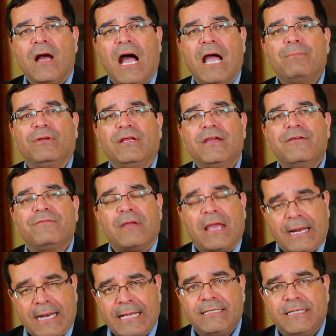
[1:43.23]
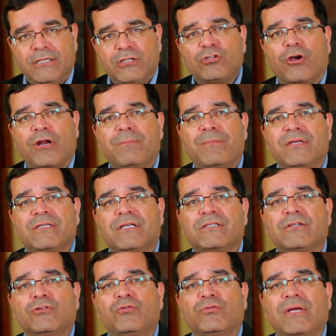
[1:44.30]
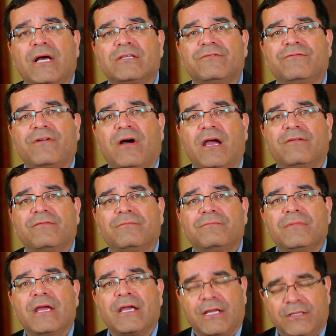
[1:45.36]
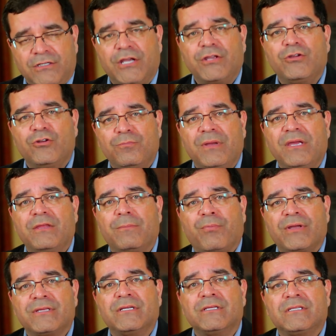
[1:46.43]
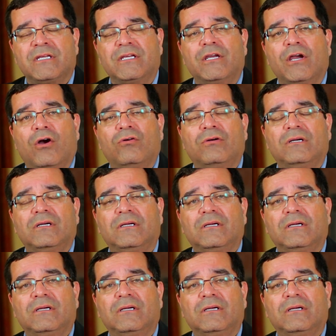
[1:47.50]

I believe, and I did start a business in 2005 and continue to be the president and CEO,